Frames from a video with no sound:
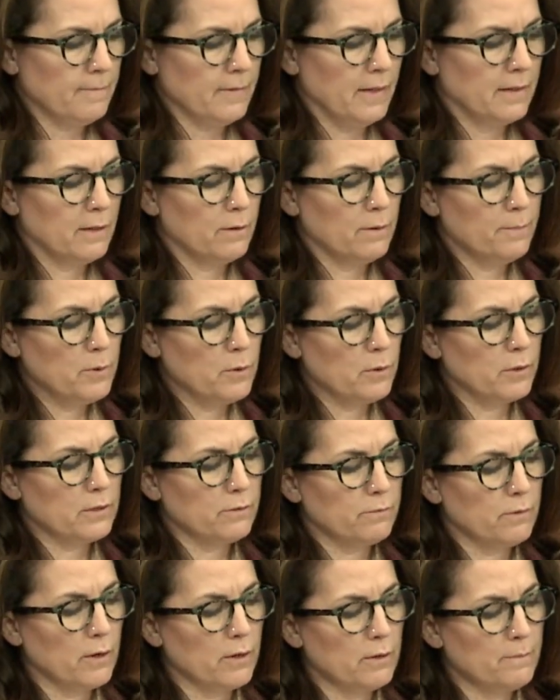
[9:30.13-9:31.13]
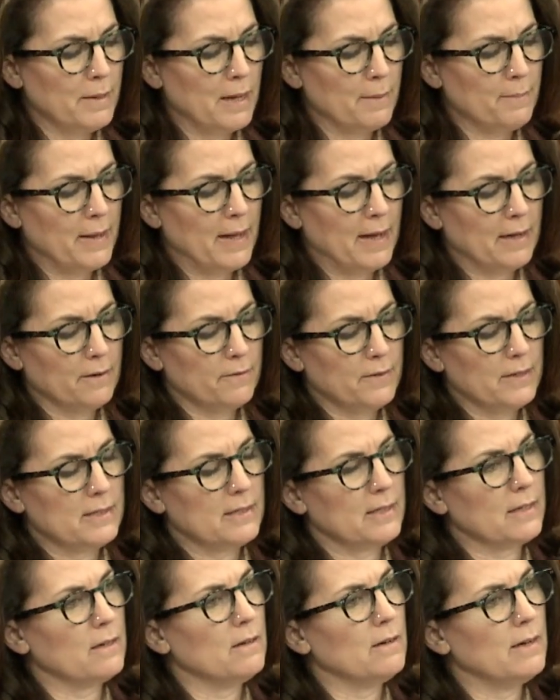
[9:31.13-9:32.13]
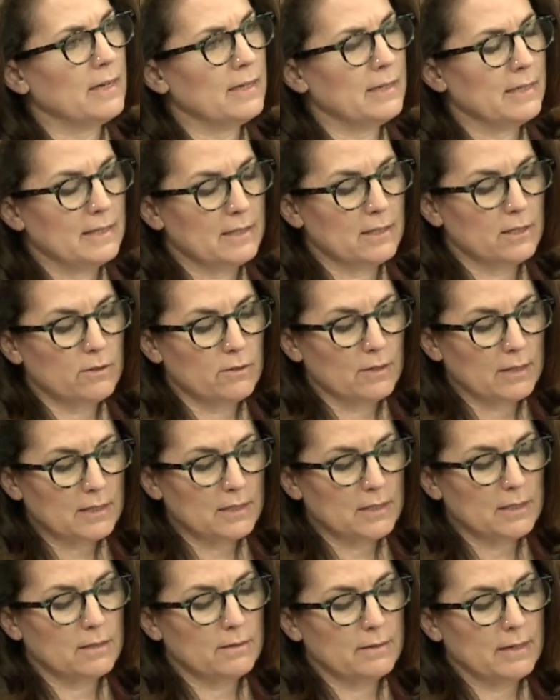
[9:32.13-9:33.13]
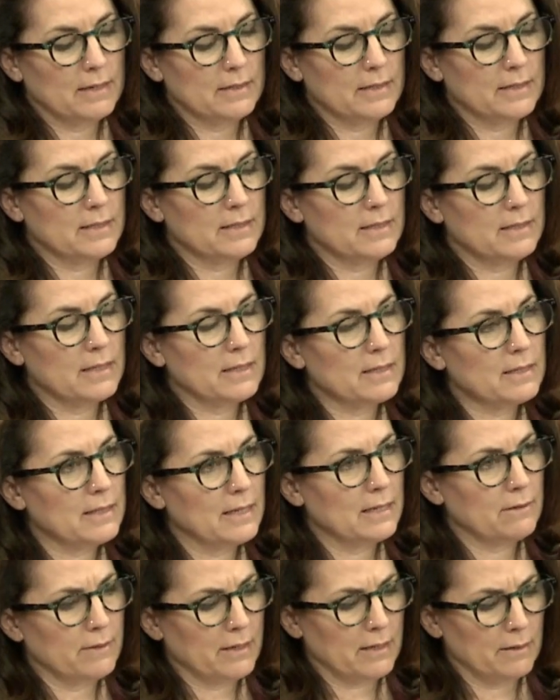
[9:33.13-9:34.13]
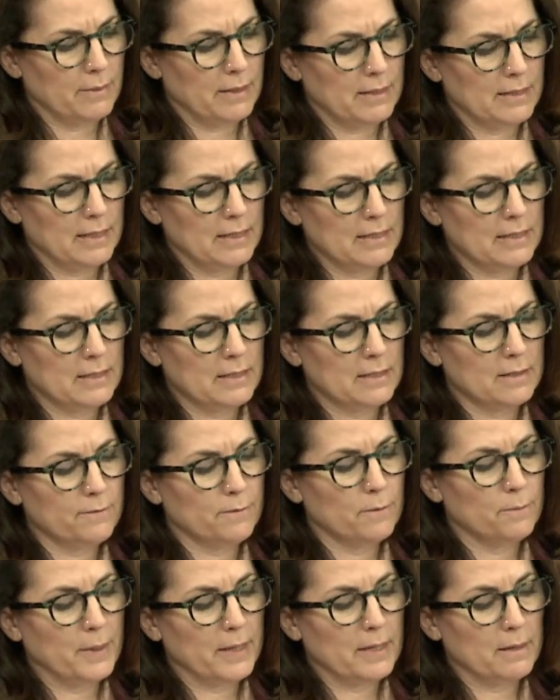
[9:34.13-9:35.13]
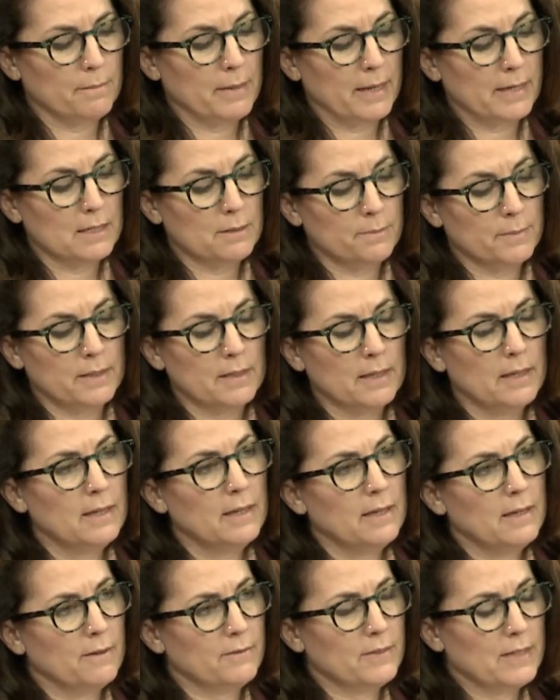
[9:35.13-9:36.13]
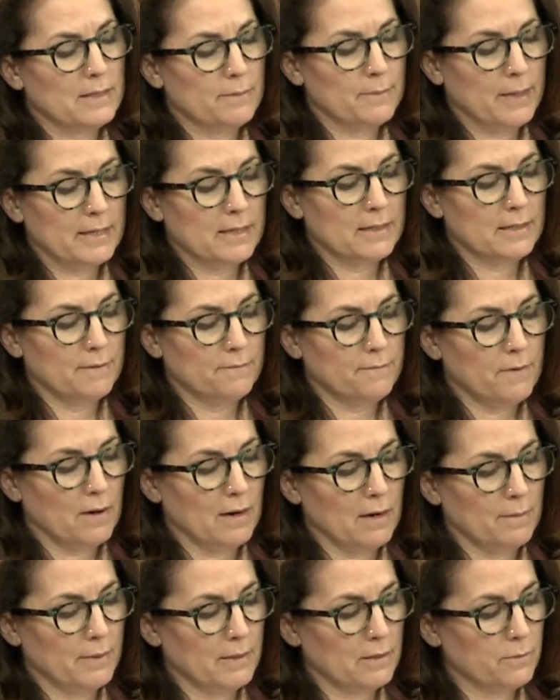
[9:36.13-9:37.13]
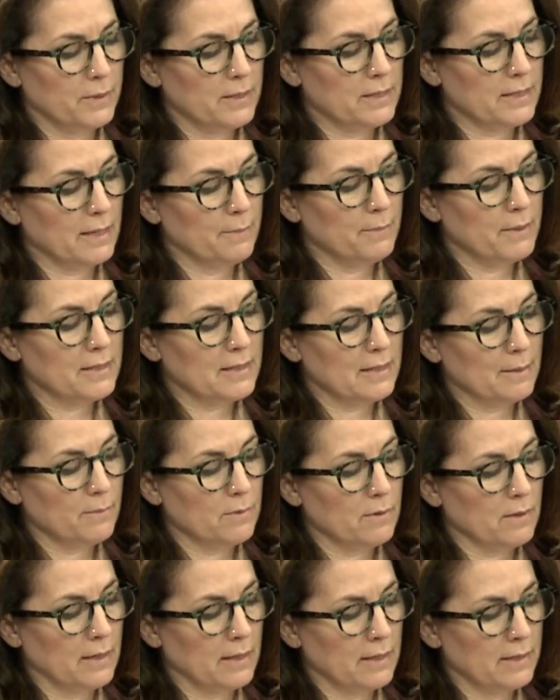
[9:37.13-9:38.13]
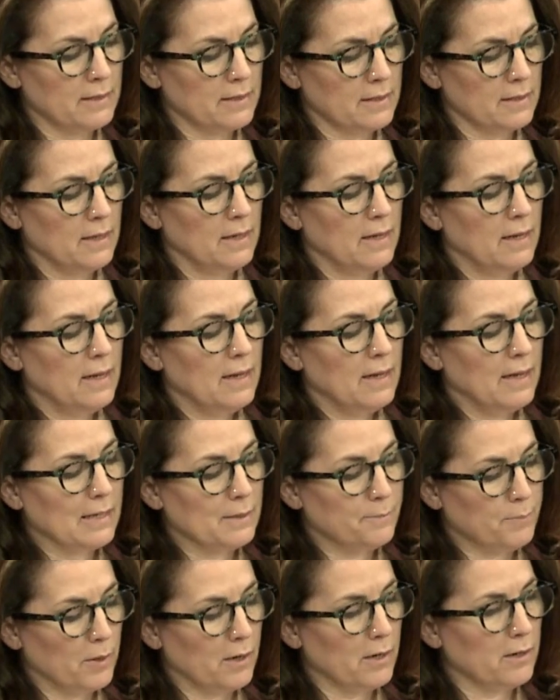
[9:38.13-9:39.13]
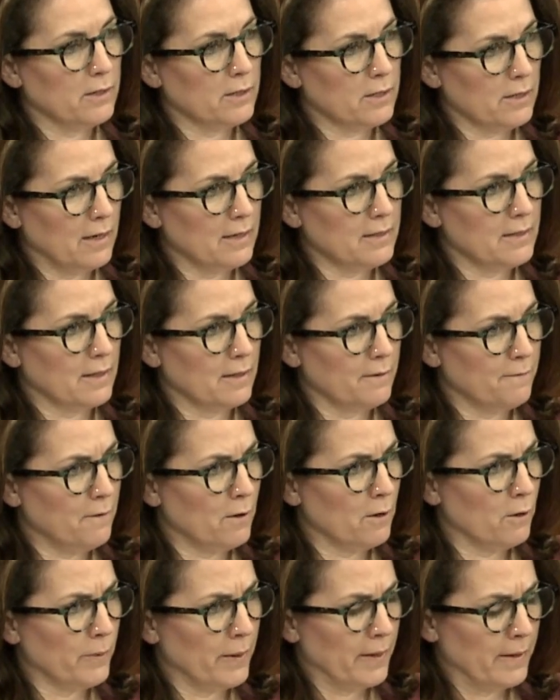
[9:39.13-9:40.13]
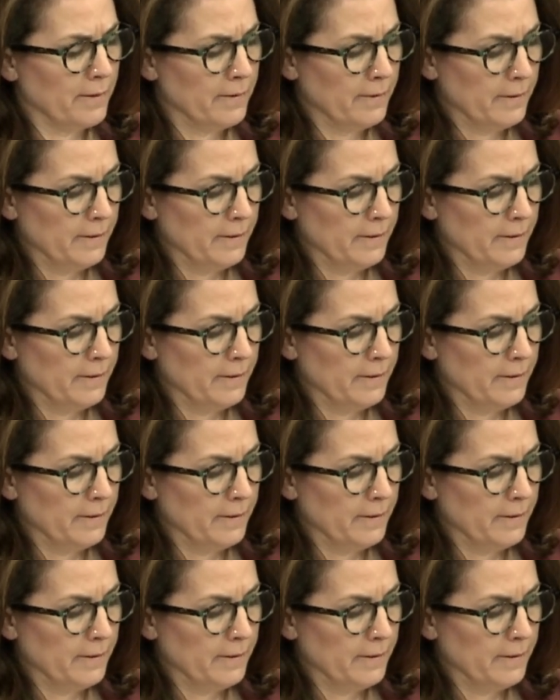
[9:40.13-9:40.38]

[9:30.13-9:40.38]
The report's roadmap out of this decline is structured around its 16 recommendations for better management of Tasmania's environment, which can be summarised as prioritising the following.